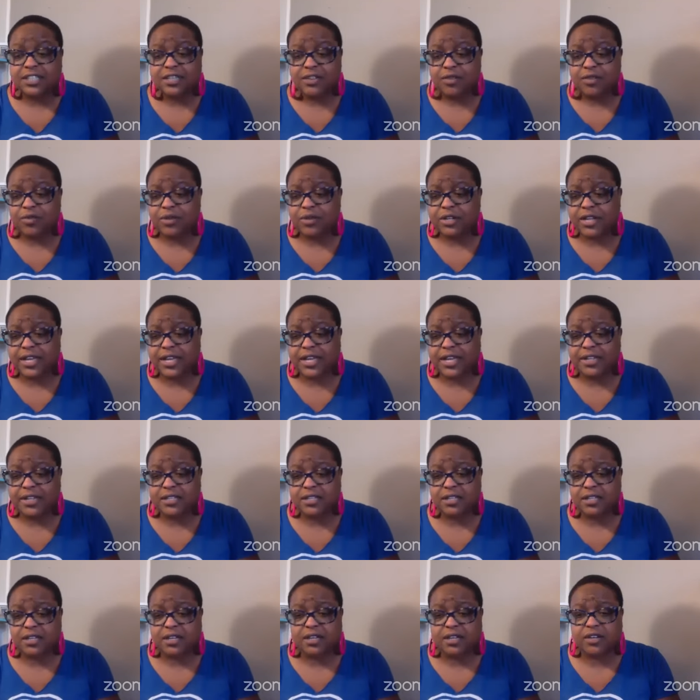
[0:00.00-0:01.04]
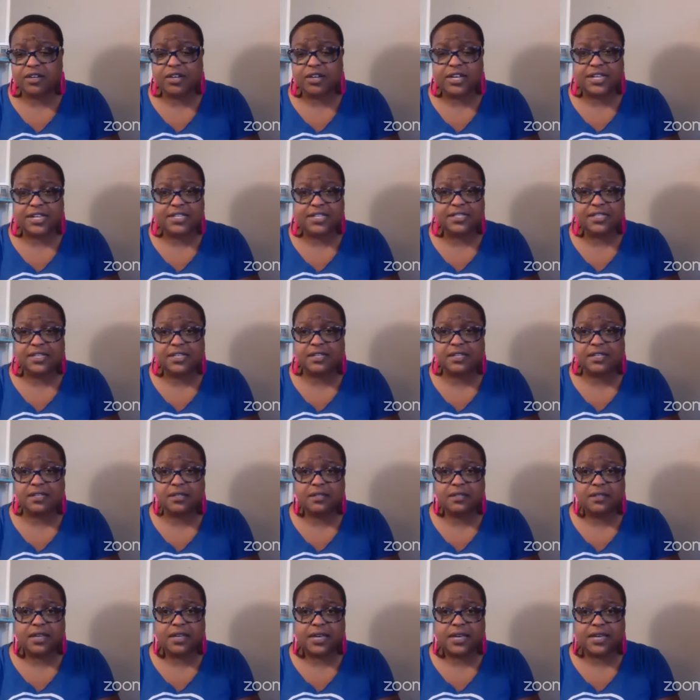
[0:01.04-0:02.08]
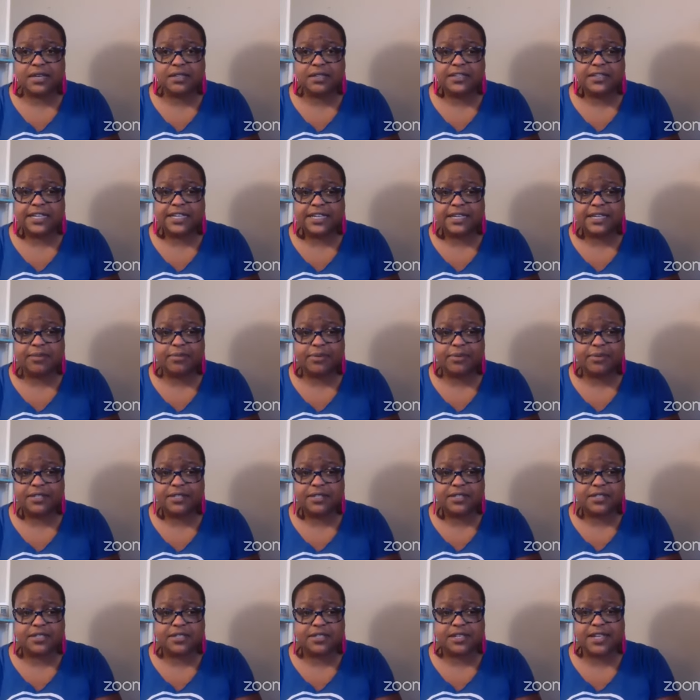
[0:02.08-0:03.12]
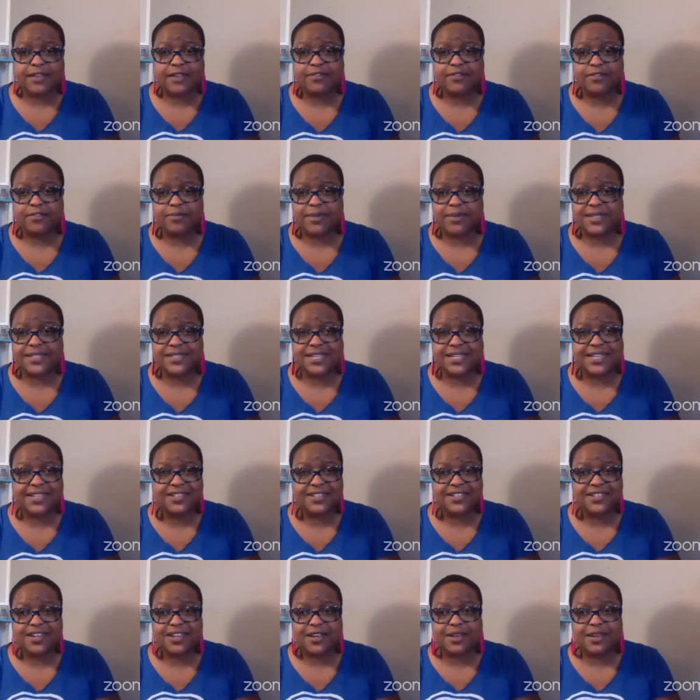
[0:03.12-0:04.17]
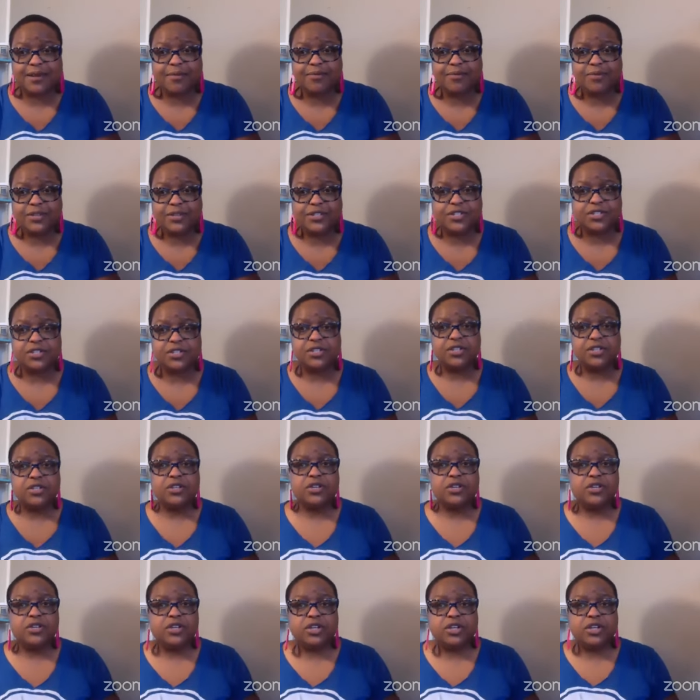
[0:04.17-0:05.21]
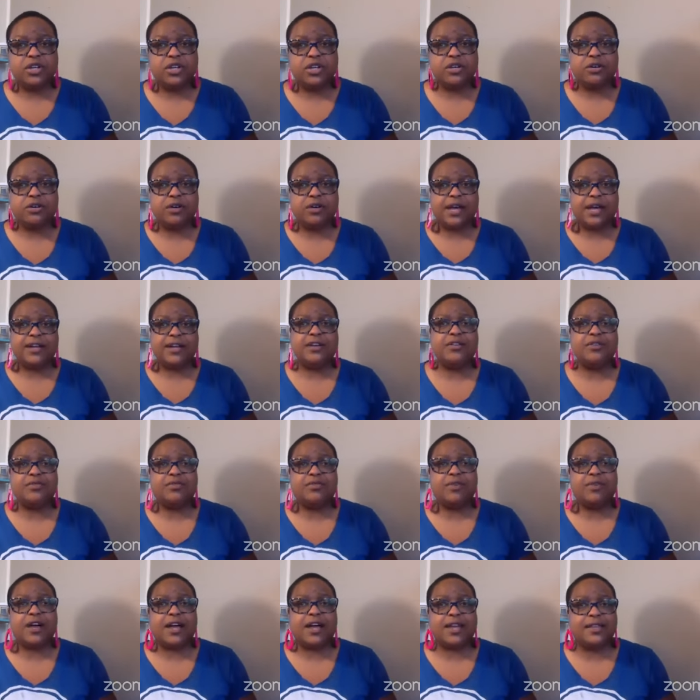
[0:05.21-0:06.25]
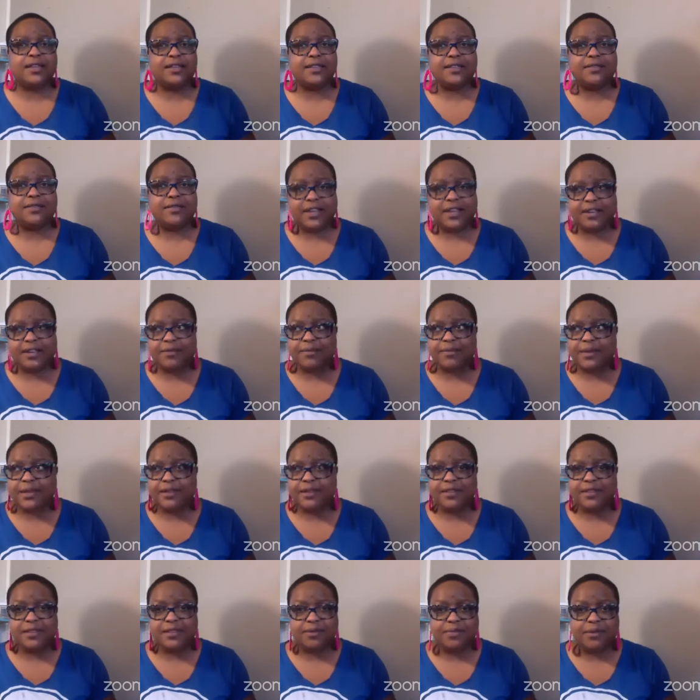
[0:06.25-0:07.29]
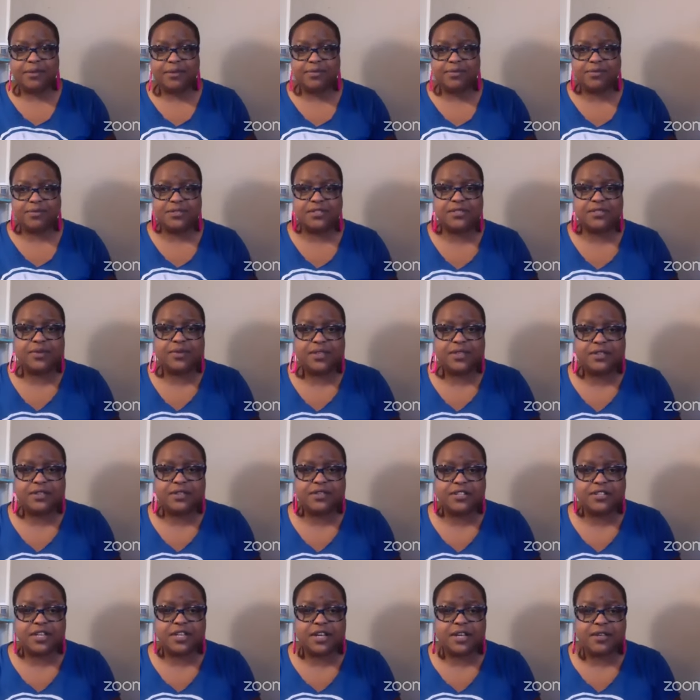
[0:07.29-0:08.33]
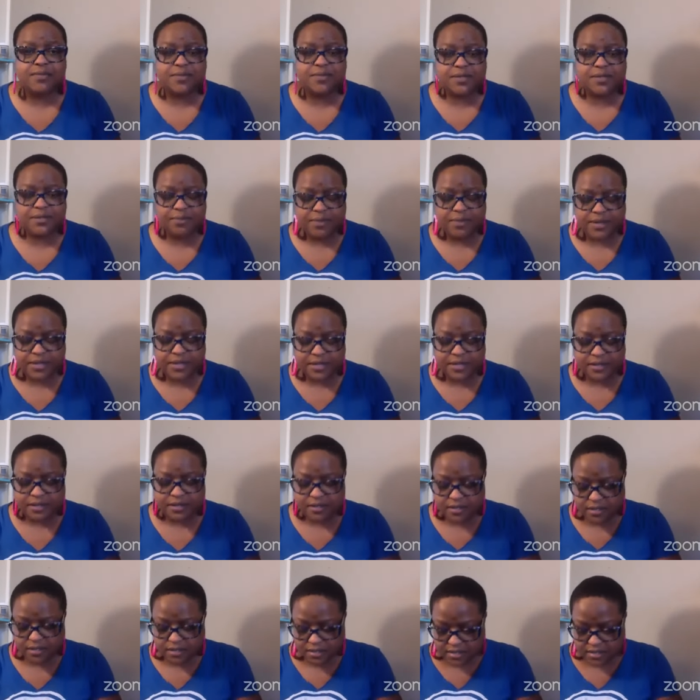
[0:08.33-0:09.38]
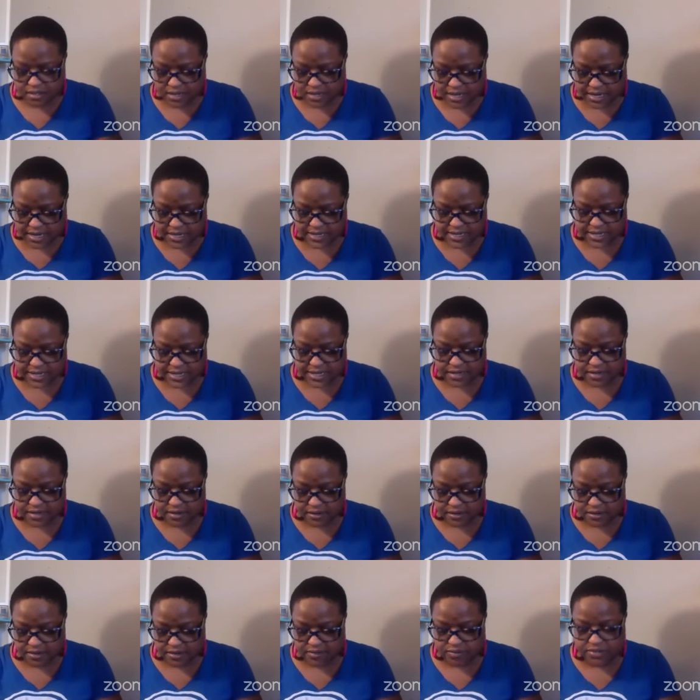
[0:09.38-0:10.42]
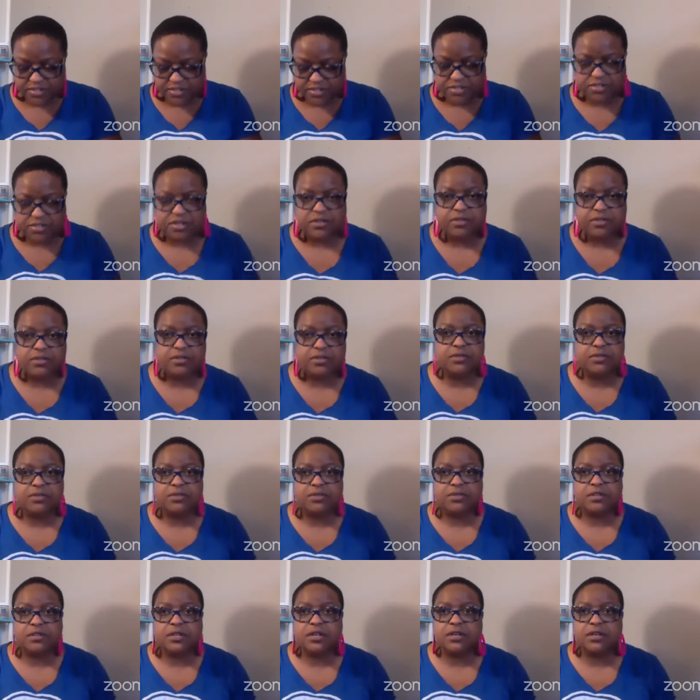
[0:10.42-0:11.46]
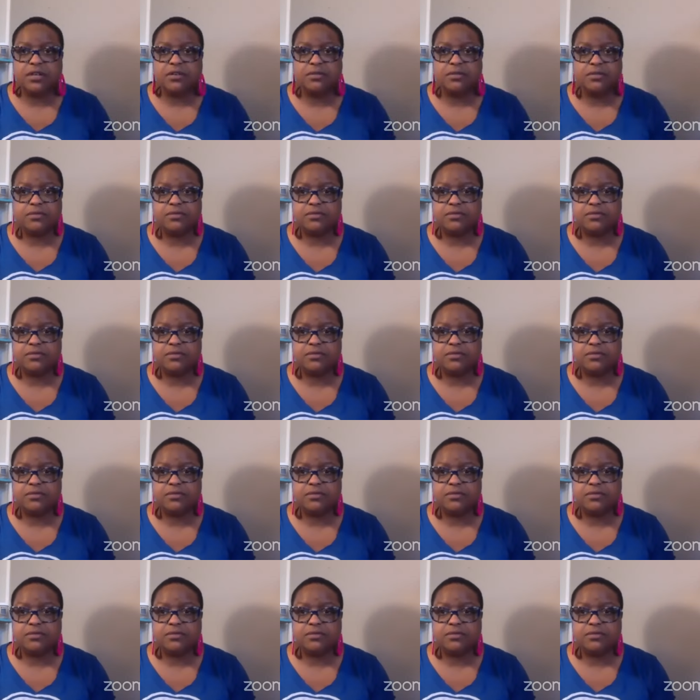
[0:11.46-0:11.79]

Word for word: one day I took a crazy like leap and just left my state job, which, you know, I don't highly recommend that people just quit their jobs, but I did, and we struggled, you know,